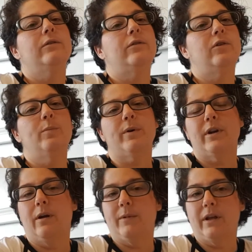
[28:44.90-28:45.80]
Super
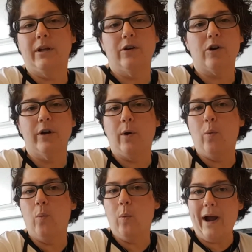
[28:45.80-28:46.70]
yummy. You're going to
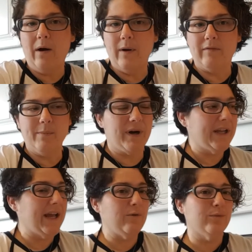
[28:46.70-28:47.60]
wow
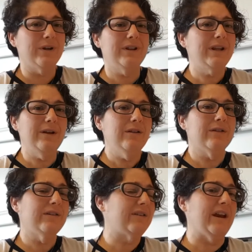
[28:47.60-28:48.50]
everybody. And really,
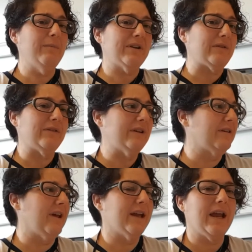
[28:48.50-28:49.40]
the stand mixer
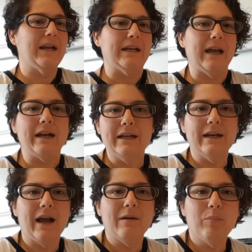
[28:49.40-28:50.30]
did like
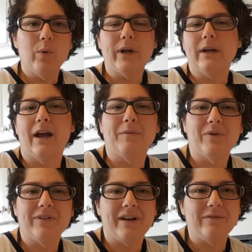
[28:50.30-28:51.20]
99.9%
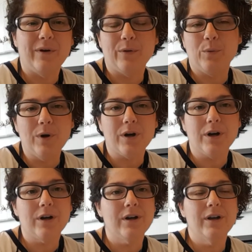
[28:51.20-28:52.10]
percent .9 of all the work.
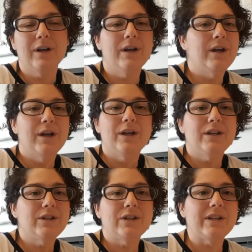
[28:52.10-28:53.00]

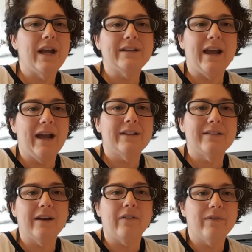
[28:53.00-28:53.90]
You just had to add
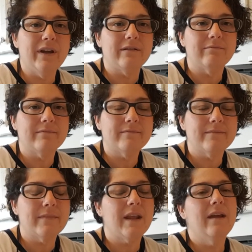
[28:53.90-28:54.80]
stuff in.
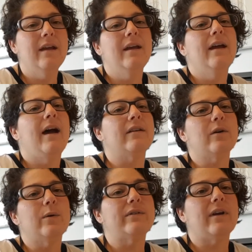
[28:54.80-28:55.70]
As
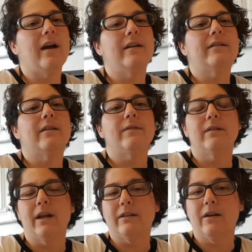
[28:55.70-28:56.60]
always, guys, if you
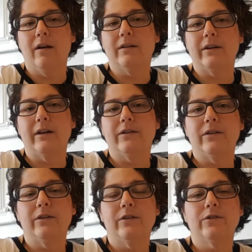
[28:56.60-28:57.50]
like the content,
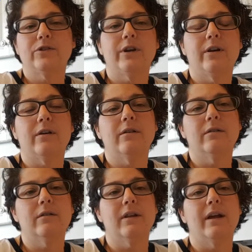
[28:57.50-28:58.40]
share,
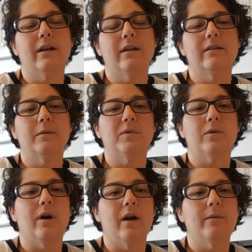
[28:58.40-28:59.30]
like,
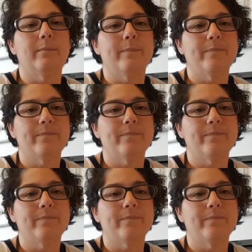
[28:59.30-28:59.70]
subscribe.